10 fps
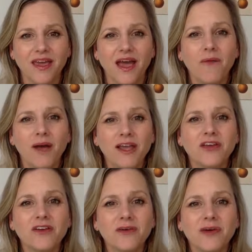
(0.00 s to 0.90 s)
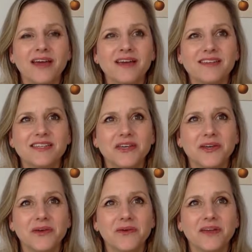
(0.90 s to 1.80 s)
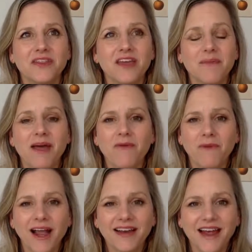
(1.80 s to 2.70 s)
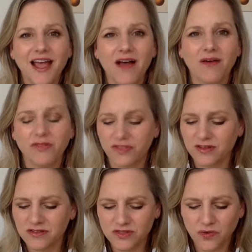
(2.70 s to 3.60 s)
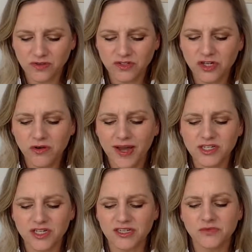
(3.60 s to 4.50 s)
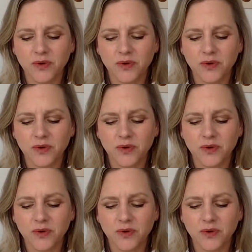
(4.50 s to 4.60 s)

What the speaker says: I want you to think about right now those two questions.